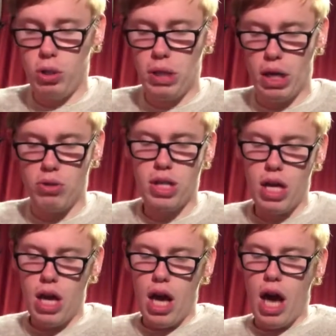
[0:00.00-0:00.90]
Who knows?
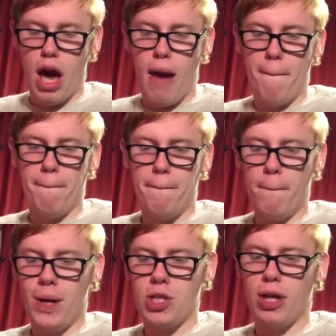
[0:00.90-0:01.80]
Um,
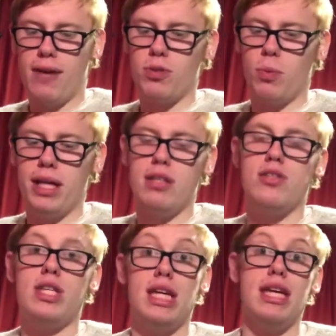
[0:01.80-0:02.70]
we shall have to wait and
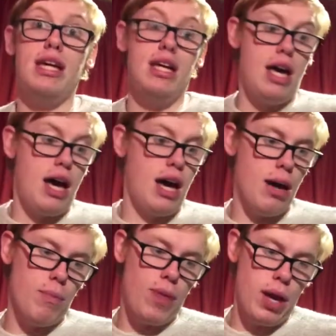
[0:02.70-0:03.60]
see.
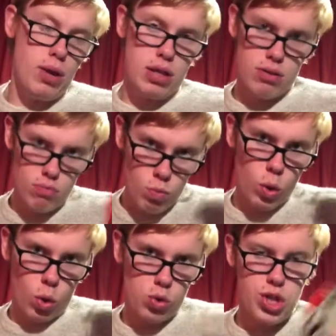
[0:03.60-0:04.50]
Um, they
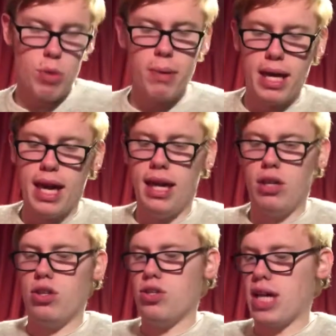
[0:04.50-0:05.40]
will also be
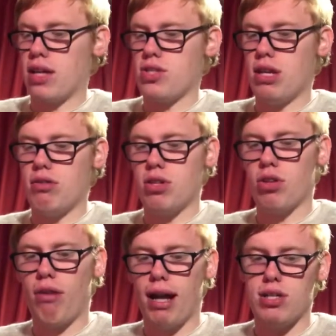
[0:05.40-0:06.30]
in the second series of
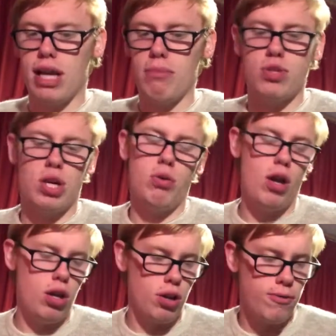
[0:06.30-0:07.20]
the Grand Slam, so
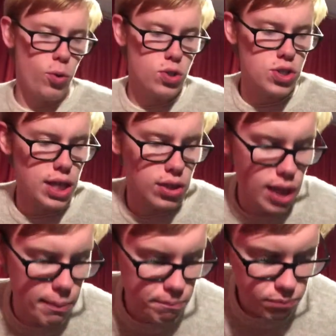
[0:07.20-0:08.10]
look forward to seeing
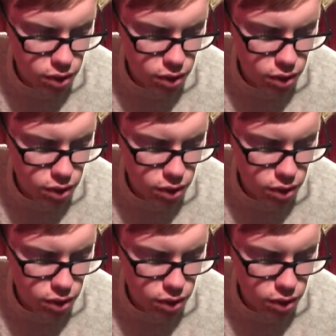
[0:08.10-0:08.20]
them.